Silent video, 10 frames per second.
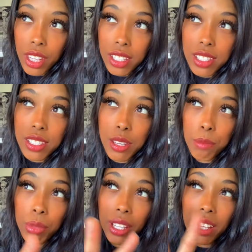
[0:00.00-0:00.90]
Things
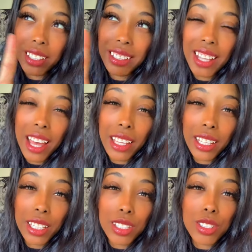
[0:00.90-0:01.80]
simply
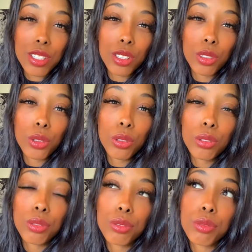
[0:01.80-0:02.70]
aligning to
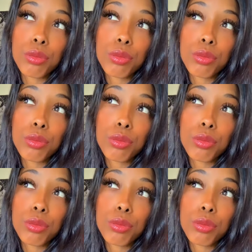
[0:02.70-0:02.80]
you